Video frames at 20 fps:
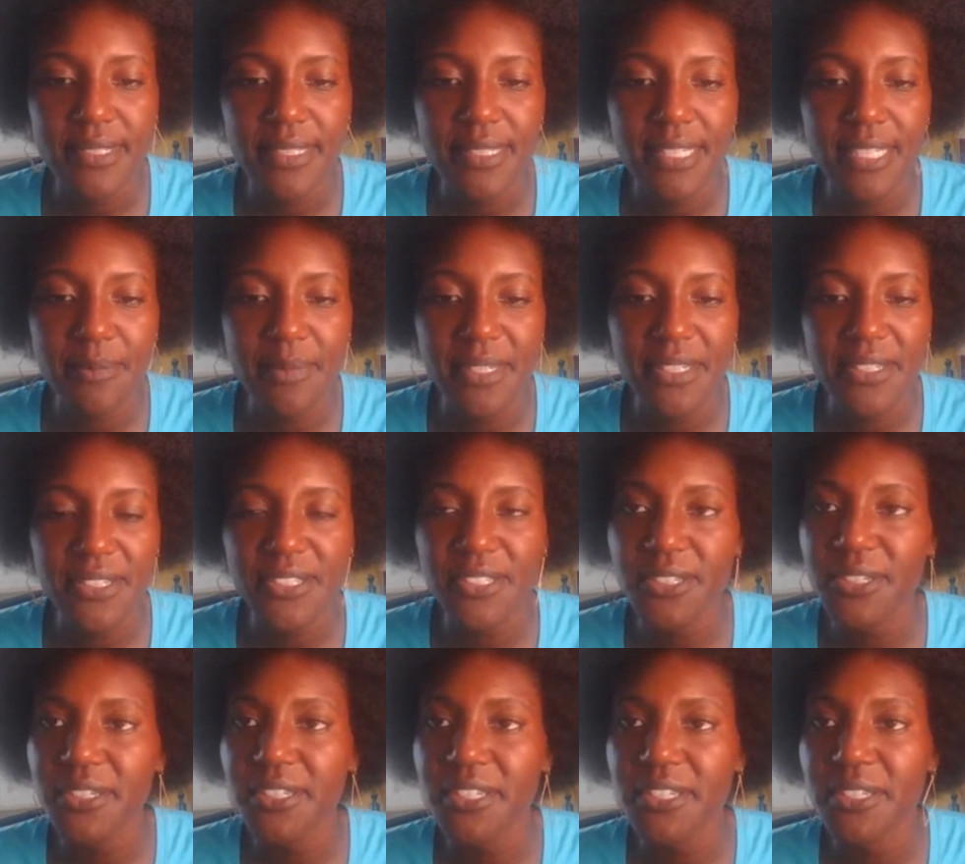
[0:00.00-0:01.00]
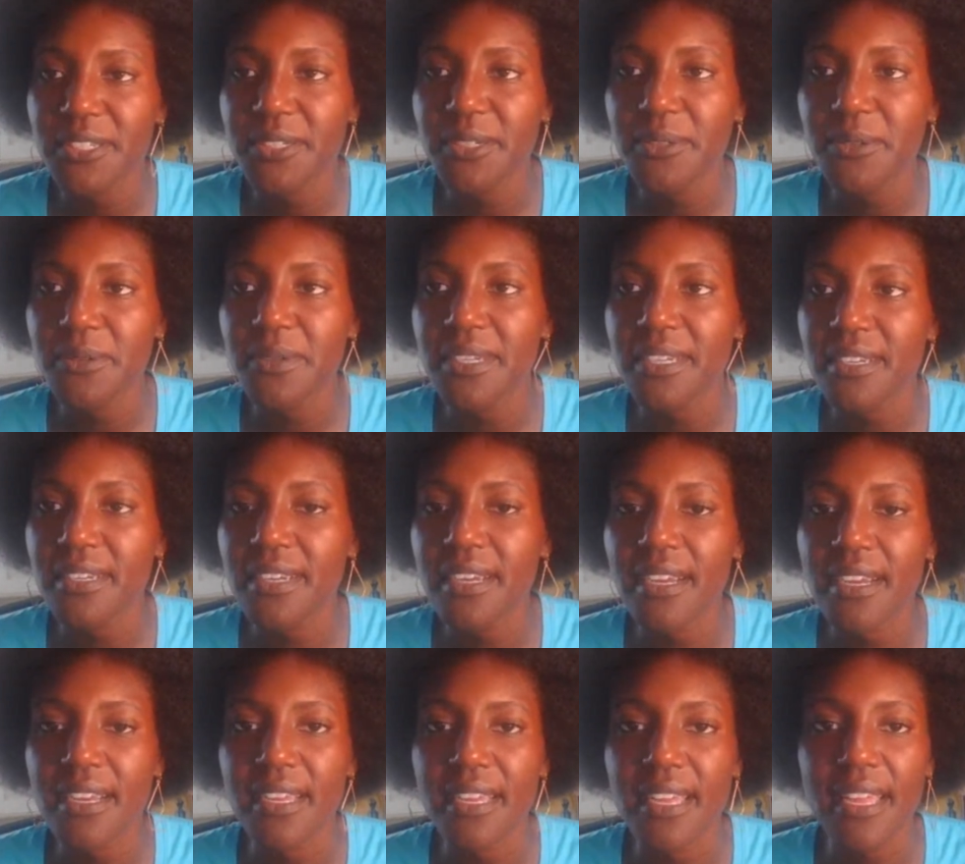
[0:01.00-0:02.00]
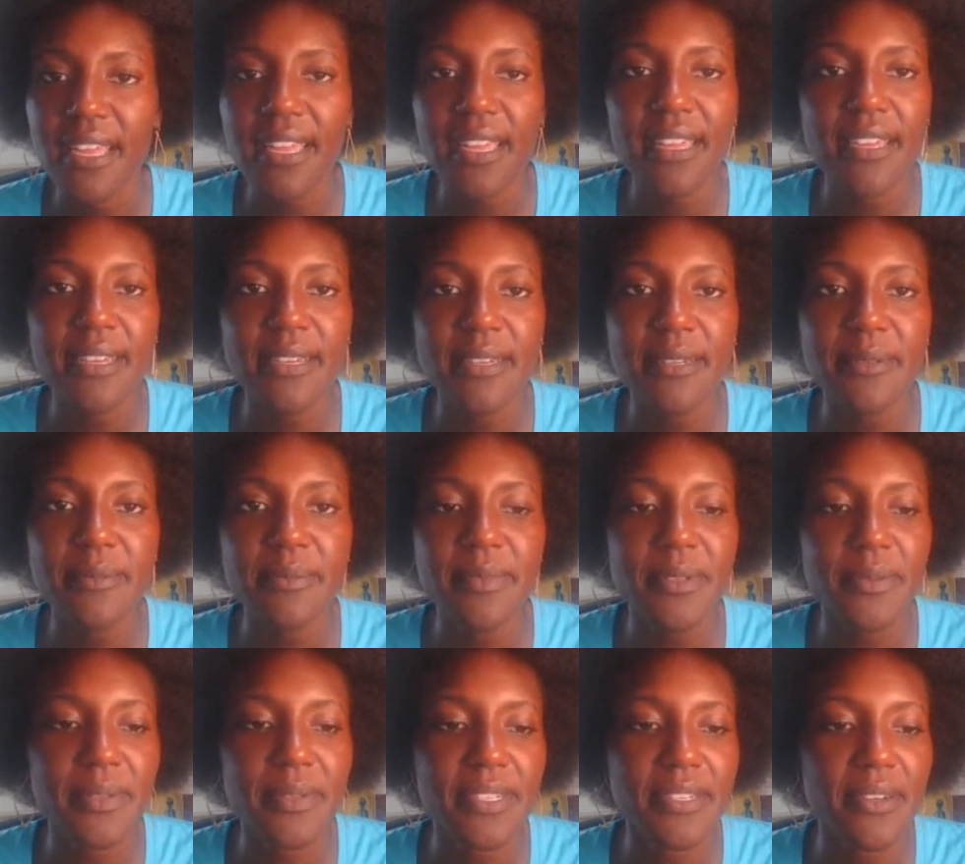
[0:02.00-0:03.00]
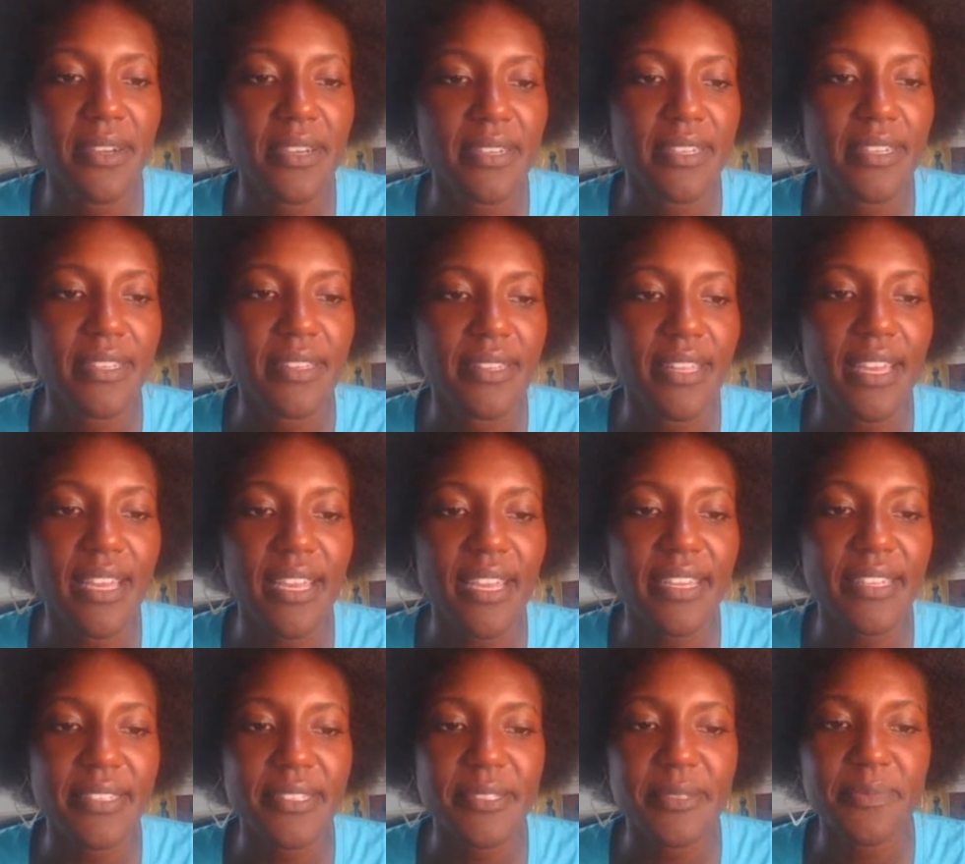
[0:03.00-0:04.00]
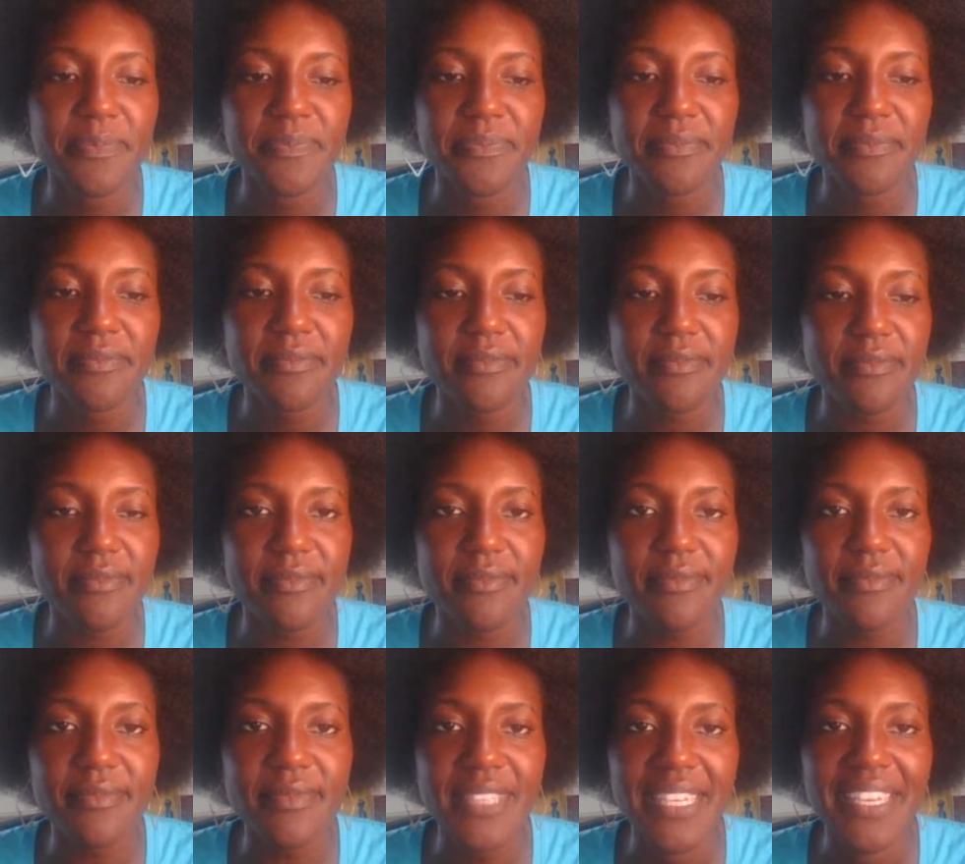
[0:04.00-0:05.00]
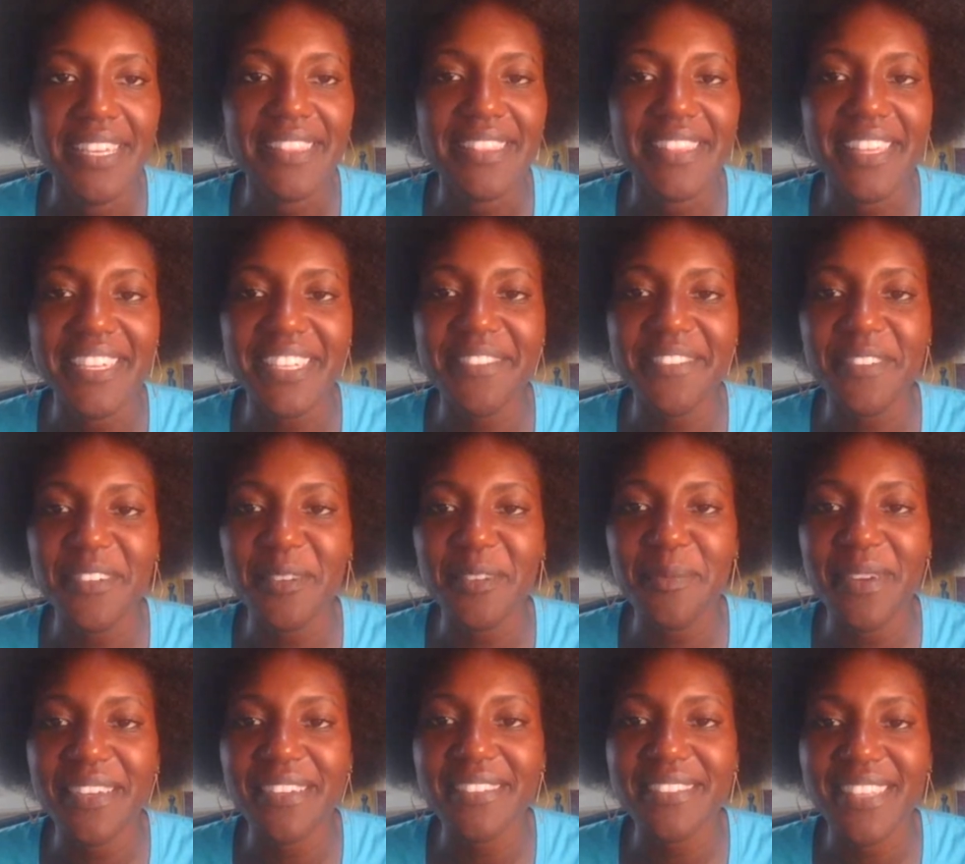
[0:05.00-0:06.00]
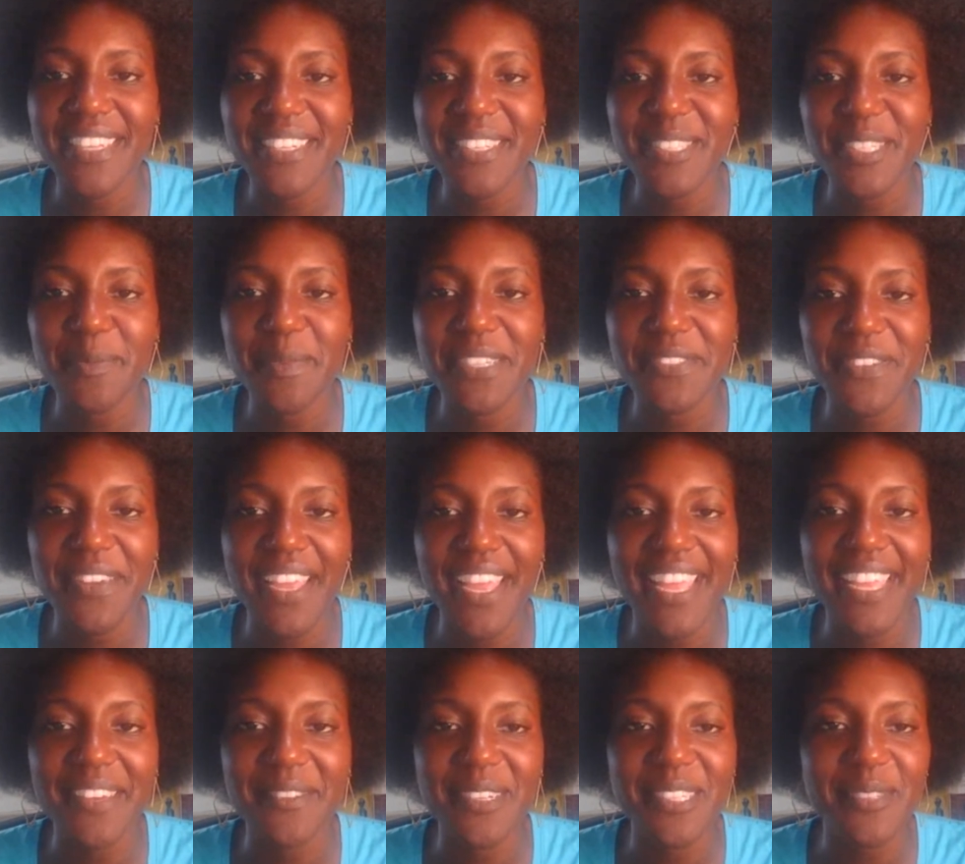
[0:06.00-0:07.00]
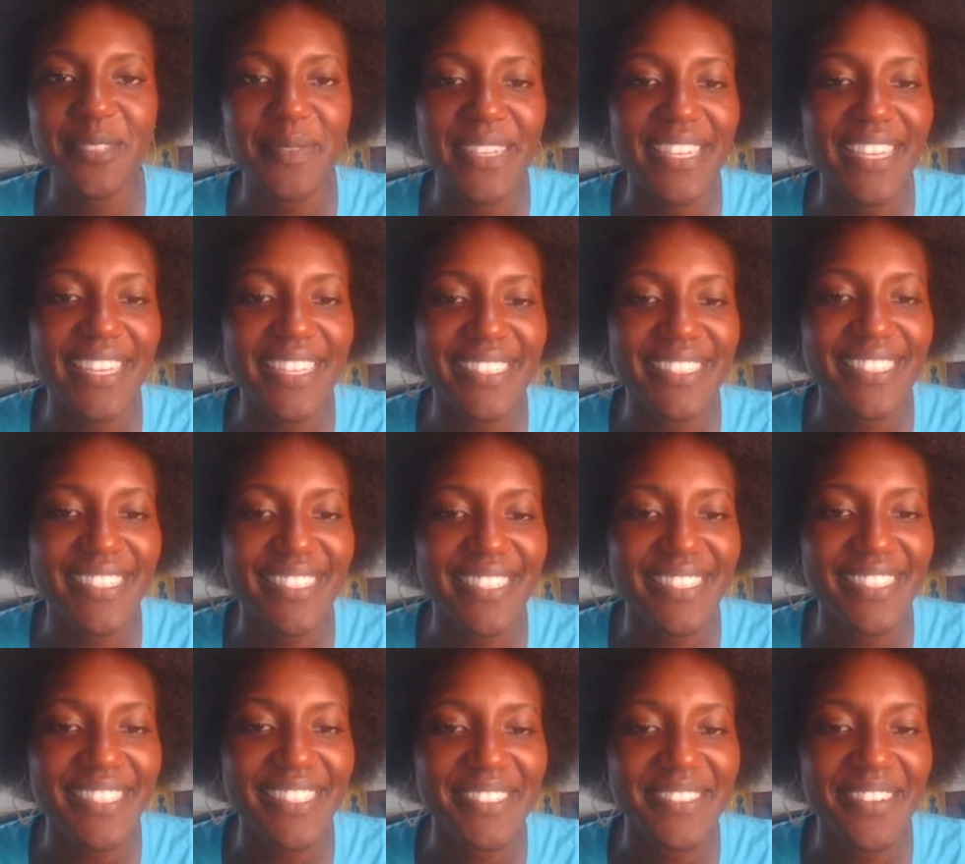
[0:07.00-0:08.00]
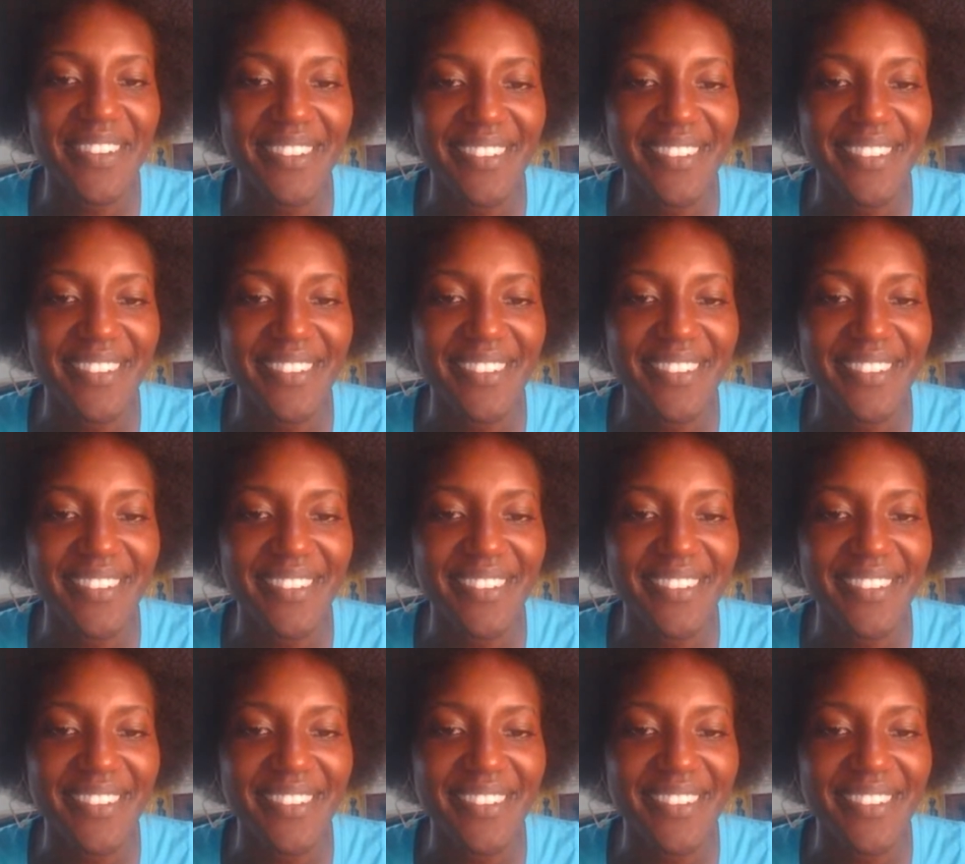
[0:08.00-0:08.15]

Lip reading: Let me show you where I am regarding that. Thank you so much for hanging with me, cousin. You